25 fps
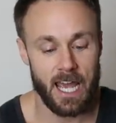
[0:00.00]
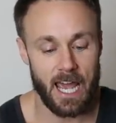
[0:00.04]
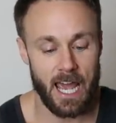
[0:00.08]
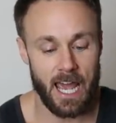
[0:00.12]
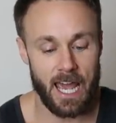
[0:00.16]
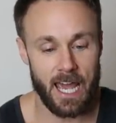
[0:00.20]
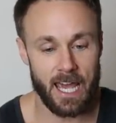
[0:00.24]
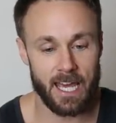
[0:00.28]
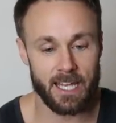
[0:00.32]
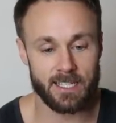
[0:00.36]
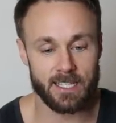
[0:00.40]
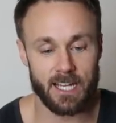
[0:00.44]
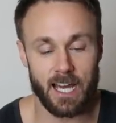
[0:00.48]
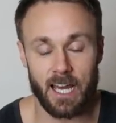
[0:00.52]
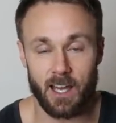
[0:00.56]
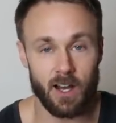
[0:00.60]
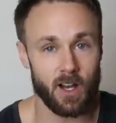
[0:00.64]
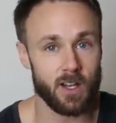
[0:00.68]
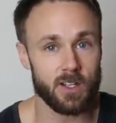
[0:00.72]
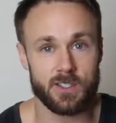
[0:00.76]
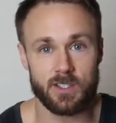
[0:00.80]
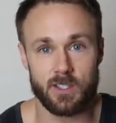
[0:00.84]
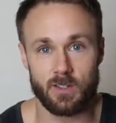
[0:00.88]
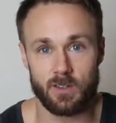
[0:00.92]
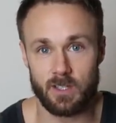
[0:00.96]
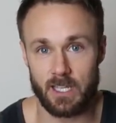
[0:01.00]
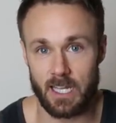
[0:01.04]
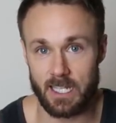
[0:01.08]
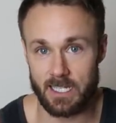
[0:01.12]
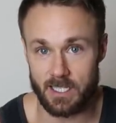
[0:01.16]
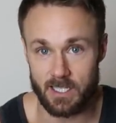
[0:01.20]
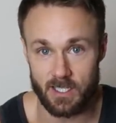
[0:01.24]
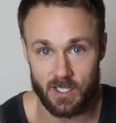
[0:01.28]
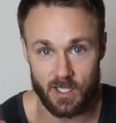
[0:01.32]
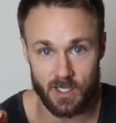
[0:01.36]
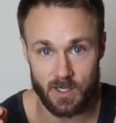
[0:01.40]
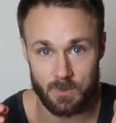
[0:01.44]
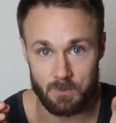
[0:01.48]
And I also like
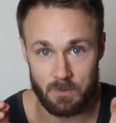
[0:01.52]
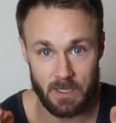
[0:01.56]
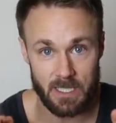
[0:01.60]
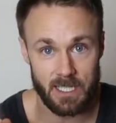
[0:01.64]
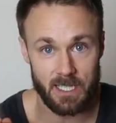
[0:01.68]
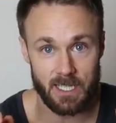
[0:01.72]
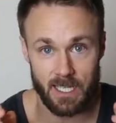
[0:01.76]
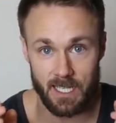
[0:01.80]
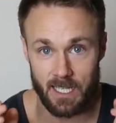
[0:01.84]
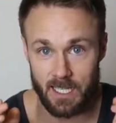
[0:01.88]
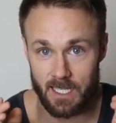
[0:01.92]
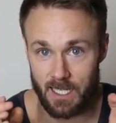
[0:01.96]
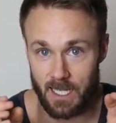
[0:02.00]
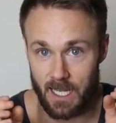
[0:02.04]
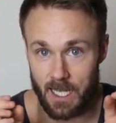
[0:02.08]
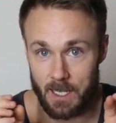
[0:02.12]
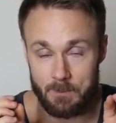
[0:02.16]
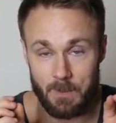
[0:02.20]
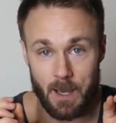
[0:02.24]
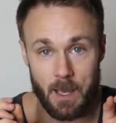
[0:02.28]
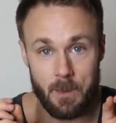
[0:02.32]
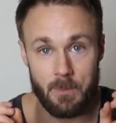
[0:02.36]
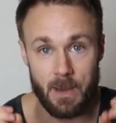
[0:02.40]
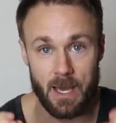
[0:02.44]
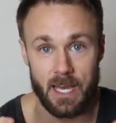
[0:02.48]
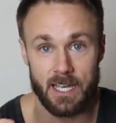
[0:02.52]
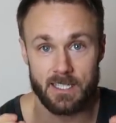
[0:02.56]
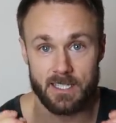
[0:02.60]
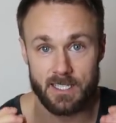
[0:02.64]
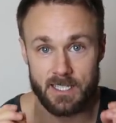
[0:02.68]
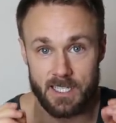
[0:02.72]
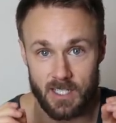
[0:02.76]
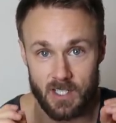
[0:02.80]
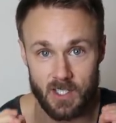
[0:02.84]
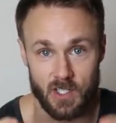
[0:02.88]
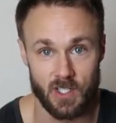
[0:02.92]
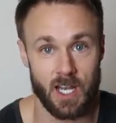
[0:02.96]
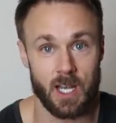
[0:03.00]
to just be in like my
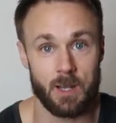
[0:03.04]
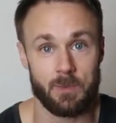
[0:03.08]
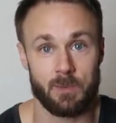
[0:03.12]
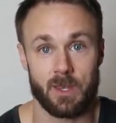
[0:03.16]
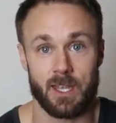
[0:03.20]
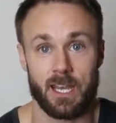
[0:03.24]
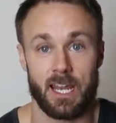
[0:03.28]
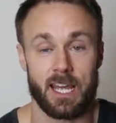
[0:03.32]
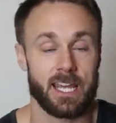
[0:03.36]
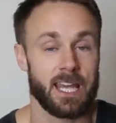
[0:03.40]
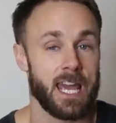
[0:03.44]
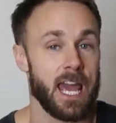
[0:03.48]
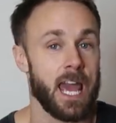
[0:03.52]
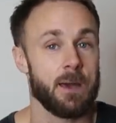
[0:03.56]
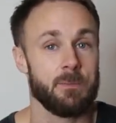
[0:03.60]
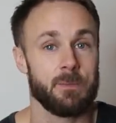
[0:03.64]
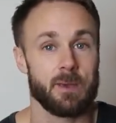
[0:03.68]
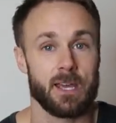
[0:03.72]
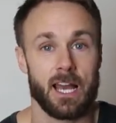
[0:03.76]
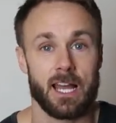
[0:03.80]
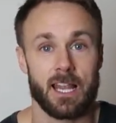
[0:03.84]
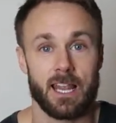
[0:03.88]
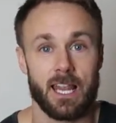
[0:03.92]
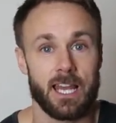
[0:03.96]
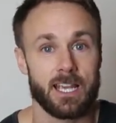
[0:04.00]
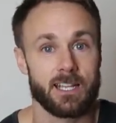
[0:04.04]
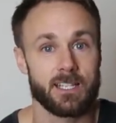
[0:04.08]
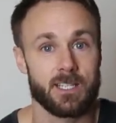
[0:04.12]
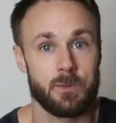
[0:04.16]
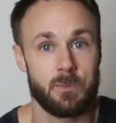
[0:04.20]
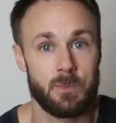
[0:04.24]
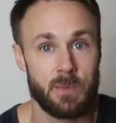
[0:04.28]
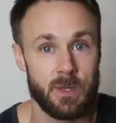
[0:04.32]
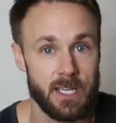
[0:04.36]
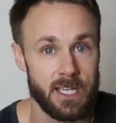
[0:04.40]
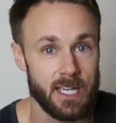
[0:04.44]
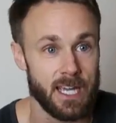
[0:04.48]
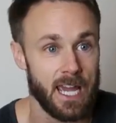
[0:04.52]
best shape that I can be. I like to
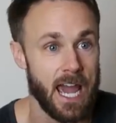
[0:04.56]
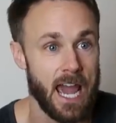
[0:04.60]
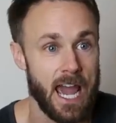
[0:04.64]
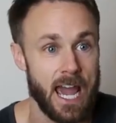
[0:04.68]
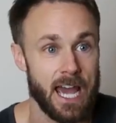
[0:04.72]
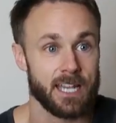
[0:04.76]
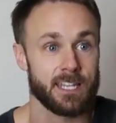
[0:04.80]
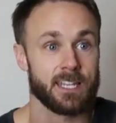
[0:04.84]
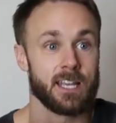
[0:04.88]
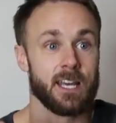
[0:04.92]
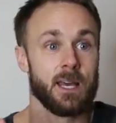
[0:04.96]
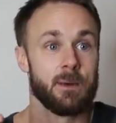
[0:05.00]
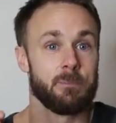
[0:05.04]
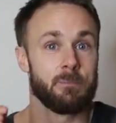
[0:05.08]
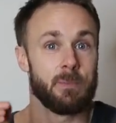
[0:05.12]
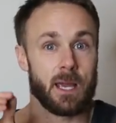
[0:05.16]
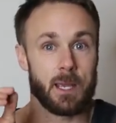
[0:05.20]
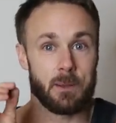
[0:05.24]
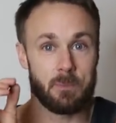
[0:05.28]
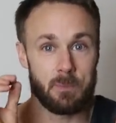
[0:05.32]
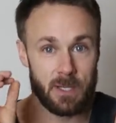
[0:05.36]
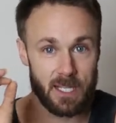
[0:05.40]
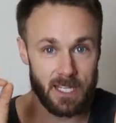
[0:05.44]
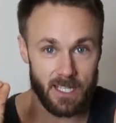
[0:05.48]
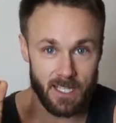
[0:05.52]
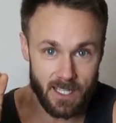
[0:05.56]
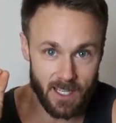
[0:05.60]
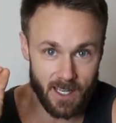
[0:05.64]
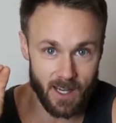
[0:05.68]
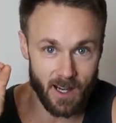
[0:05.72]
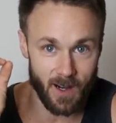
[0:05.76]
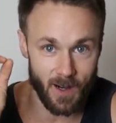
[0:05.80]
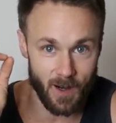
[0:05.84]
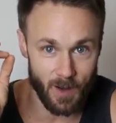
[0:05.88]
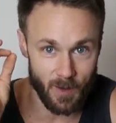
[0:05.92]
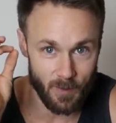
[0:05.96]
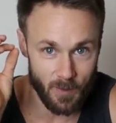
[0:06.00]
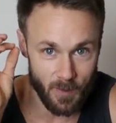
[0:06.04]
be at my peak
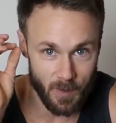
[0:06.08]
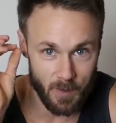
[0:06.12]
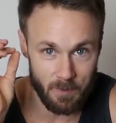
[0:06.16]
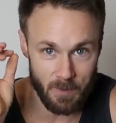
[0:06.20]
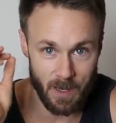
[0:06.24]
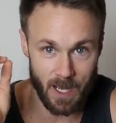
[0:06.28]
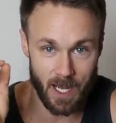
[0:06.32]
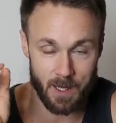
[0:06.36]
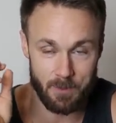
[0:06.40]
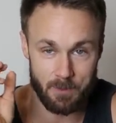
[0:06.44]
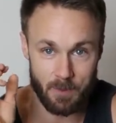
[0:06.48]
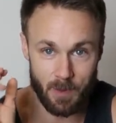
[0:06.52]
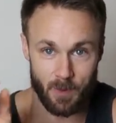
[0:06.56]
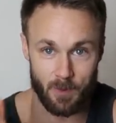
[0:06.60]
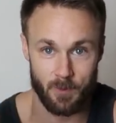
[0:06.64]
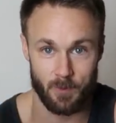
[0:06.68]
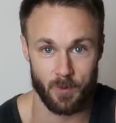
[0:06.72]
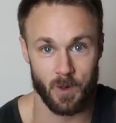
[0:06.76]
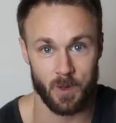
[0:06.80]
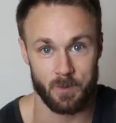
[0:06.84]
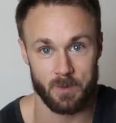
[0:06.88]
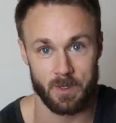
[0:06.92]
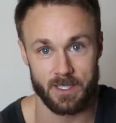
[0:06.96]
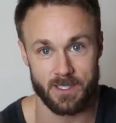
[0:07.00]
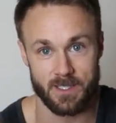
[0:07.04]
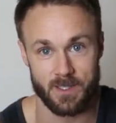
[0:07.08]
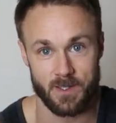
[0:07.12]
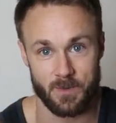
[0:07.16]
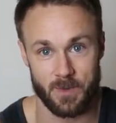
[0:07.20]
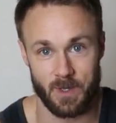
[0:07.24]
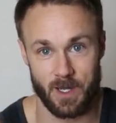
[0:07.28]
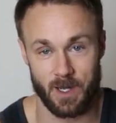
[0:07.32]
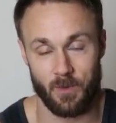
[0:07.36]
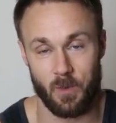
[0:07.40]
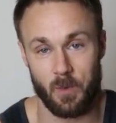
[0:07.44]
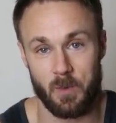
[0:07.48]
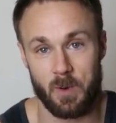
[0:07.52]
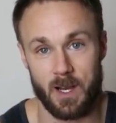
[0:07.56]
of my performance
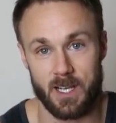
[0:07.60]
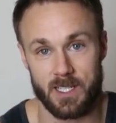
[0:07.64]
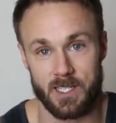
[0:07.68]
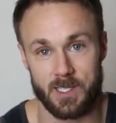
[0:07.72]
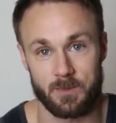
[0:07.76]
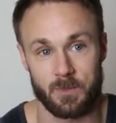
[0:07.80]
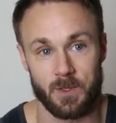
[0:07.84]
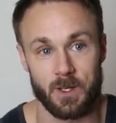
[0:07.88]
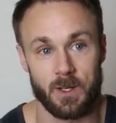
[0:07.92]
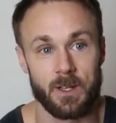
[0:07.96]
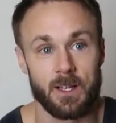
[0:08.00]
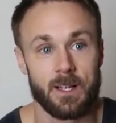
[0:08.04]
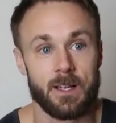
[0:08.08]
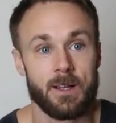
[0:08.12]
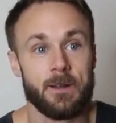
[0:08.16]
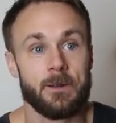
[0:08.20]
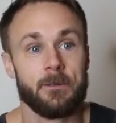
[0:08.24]
whenever possible.